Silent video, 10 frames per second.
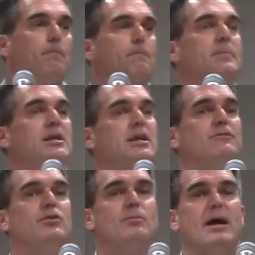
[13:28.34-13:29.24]
Many
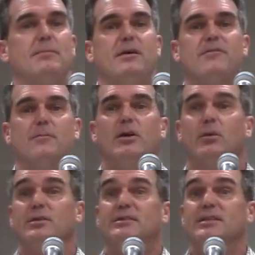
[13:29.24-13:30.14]
of you may be
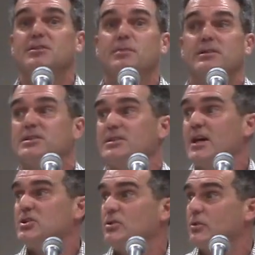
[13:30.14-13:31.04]
familiar with
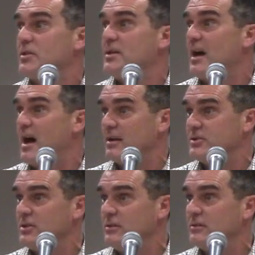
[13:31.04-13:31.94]
dispensational
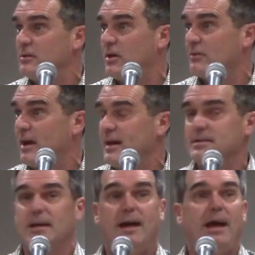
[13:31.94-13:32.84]
theology, all
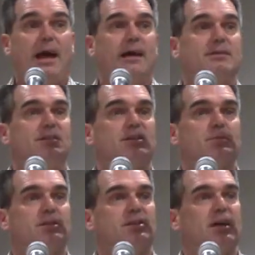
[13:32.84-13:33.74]
right? And
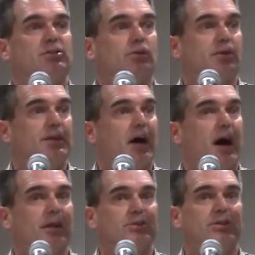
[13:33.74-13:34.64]
dispensational
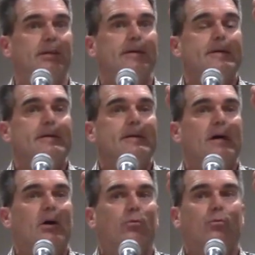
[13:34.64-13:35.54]
theology
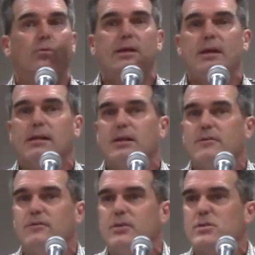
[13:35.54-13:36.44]

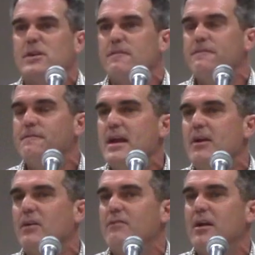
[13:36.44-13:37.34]
really views a
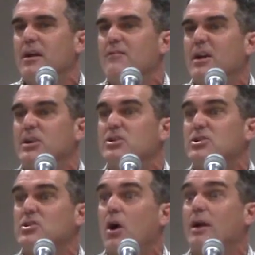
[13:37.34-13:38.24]
very, very, very
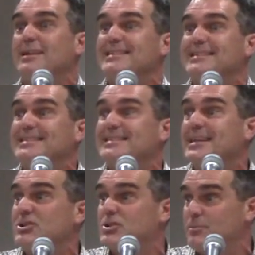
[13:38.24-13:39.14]
stark
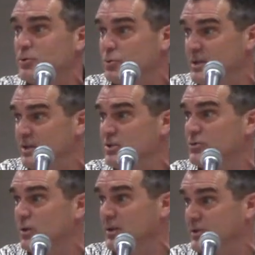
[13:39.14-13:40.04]
distinction between
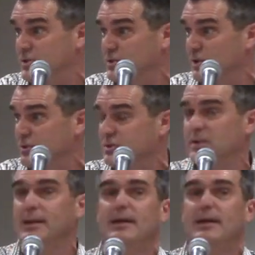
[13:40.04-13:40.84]
Israel and the church.